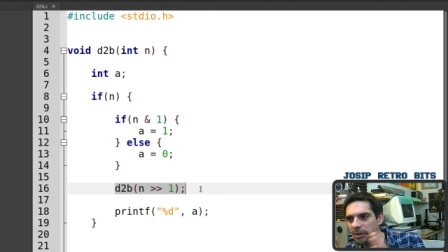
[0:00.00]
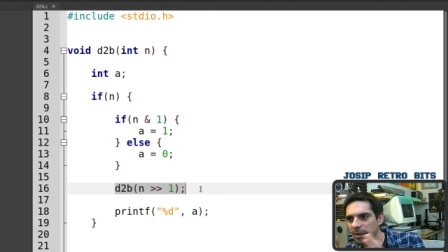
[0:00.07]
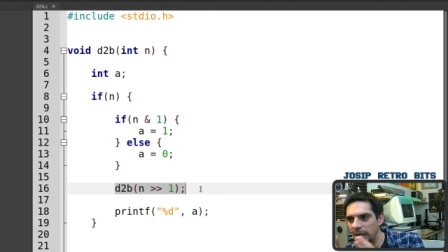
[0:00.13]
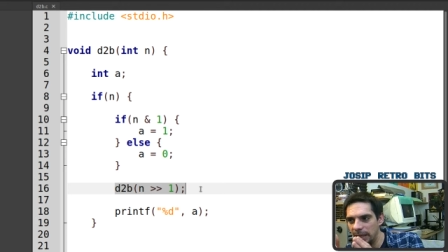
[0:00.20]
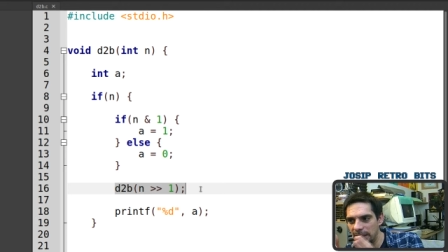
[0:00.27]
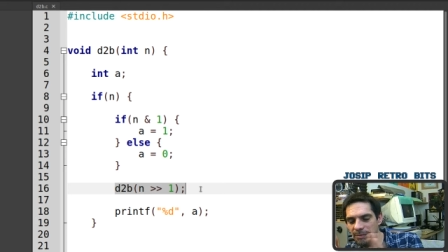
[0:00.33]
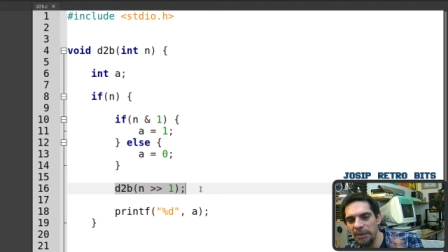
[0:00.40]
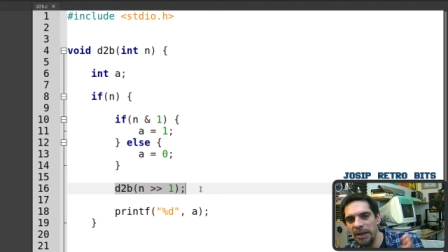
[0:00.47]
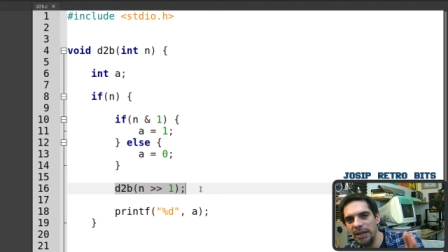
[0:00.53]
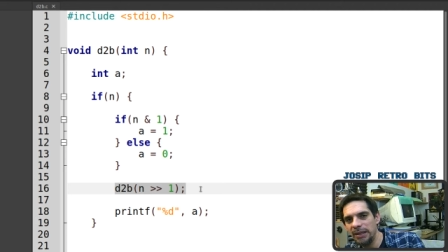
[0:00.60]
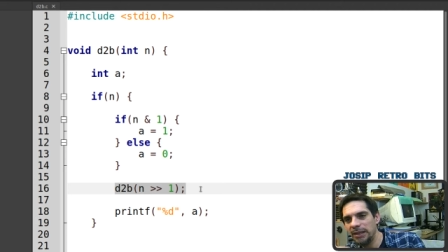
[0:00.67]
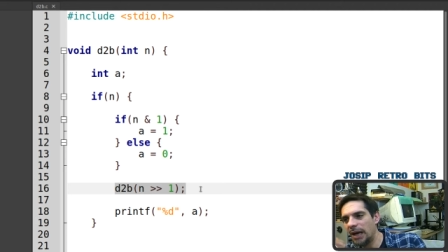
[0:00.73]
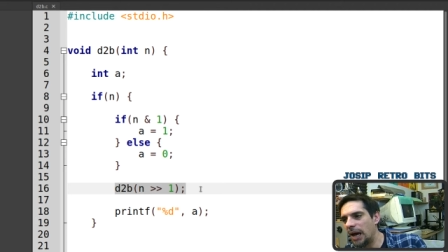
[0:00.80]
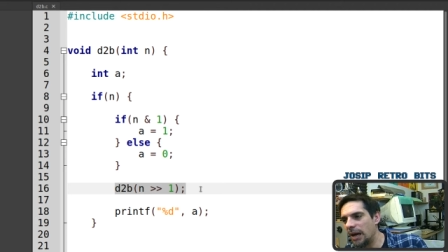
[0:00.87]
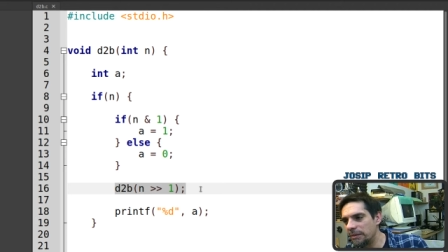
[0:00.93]
as many
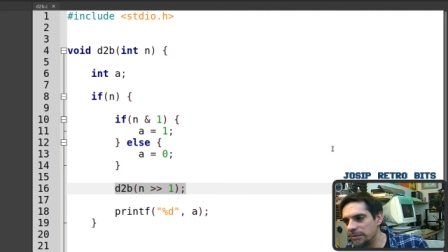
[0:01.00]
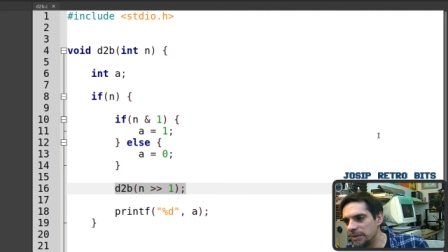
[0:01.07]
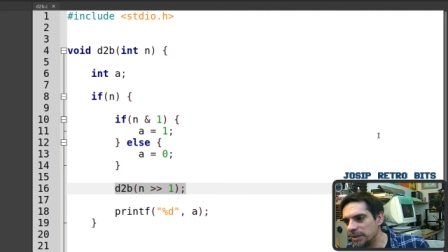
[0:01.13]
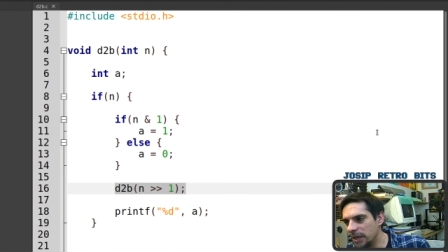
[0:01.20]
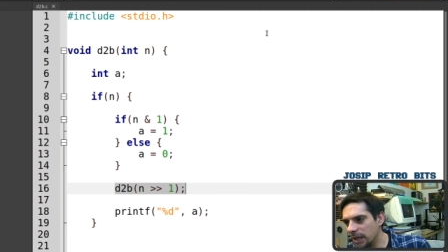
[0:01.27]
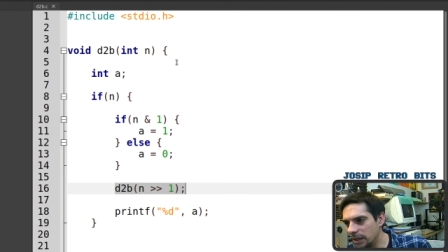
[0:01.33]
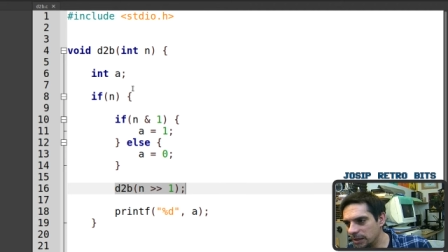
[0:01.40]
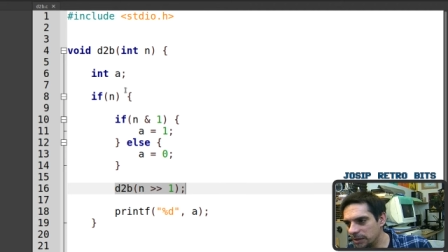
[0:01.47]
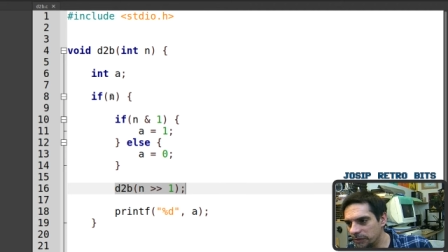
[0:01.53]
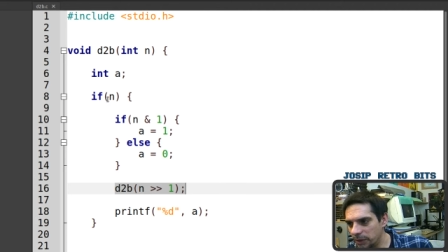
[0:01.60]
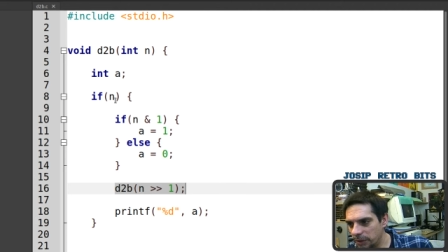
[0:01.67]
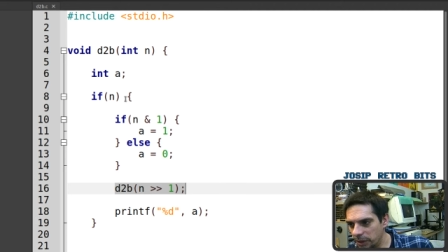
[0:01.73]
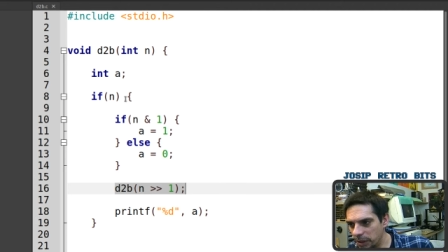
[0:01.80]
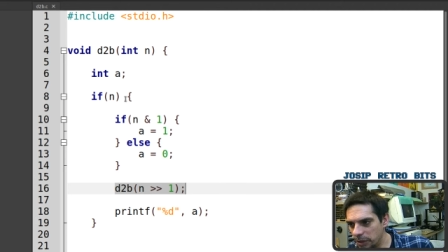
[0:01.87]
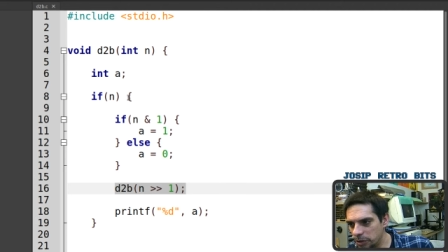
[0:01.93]
times as we
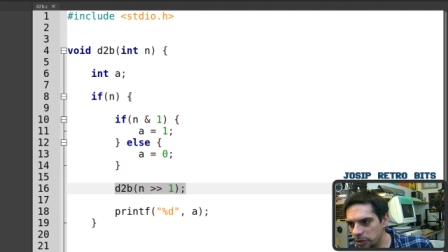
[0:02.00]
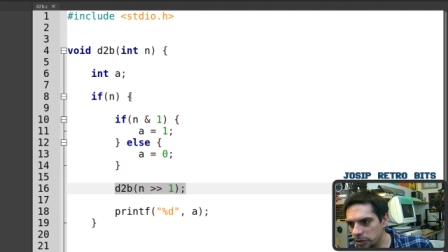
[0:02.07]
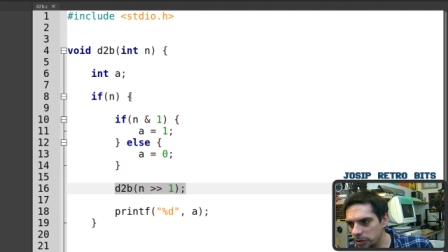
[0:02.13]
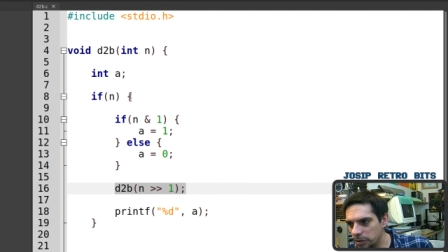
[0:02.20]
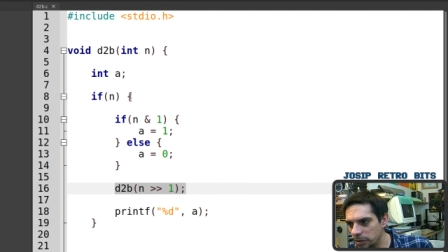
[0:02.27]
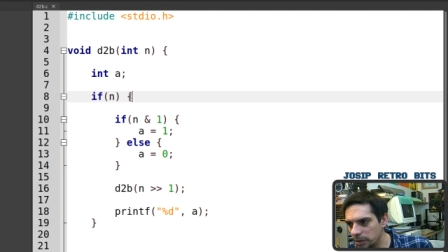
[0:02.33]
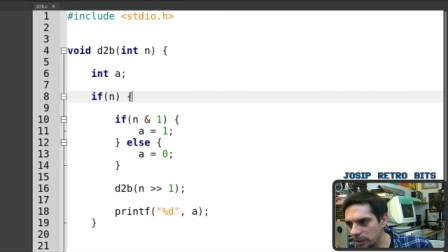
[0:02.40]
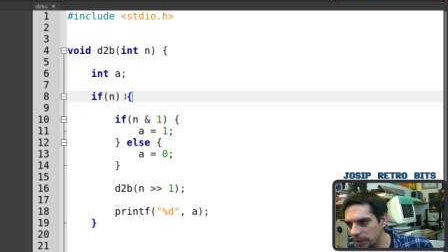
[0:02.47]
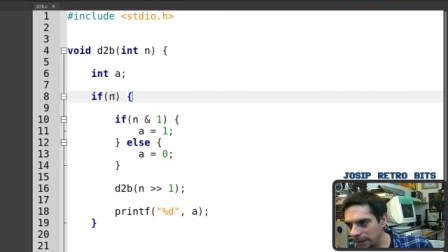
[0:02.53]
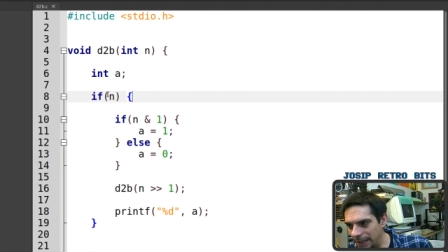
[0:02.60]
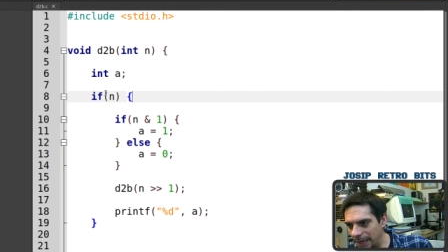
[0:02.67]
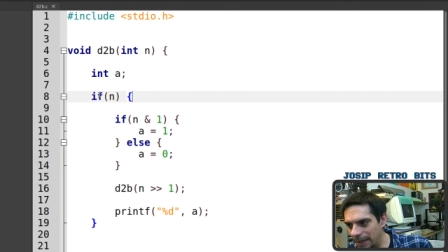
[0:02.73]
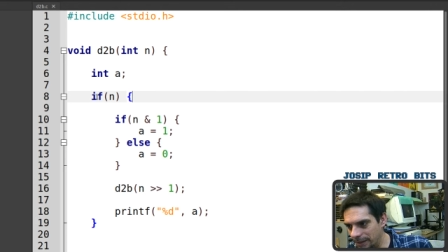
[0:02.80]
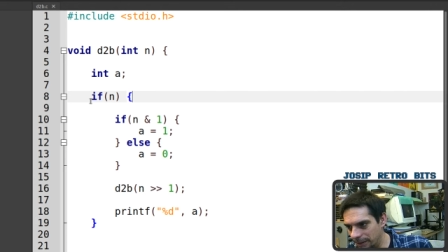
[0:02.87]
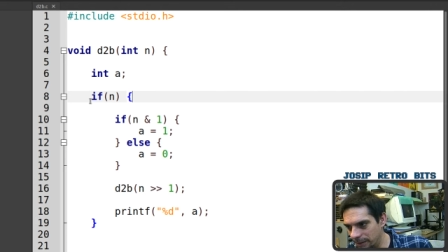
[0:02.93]
reach the
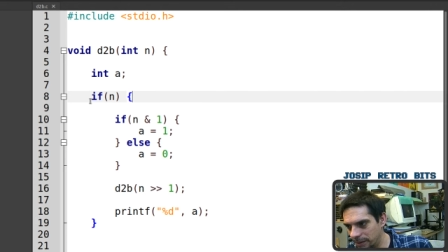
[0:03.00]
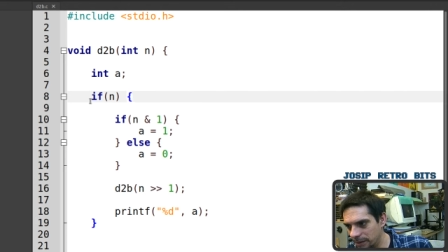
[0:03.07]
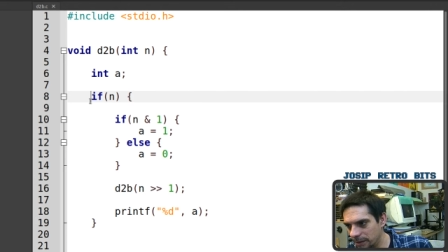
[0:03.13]
end